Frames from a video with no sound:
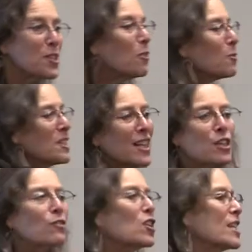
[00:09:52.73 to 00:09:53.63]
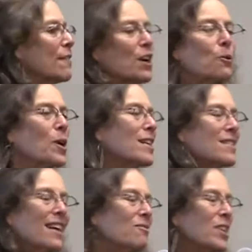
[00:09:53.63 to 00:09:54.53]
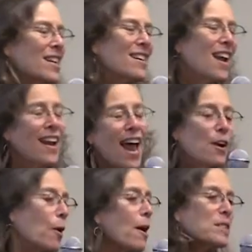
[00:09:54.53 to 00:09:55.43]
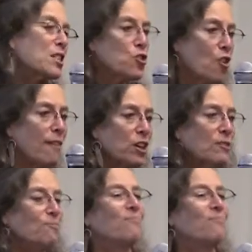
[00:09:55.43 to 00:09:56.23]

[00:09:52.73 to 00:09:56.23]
so it was like diverse, even in ways that we didn't. Anyway, I was the driver.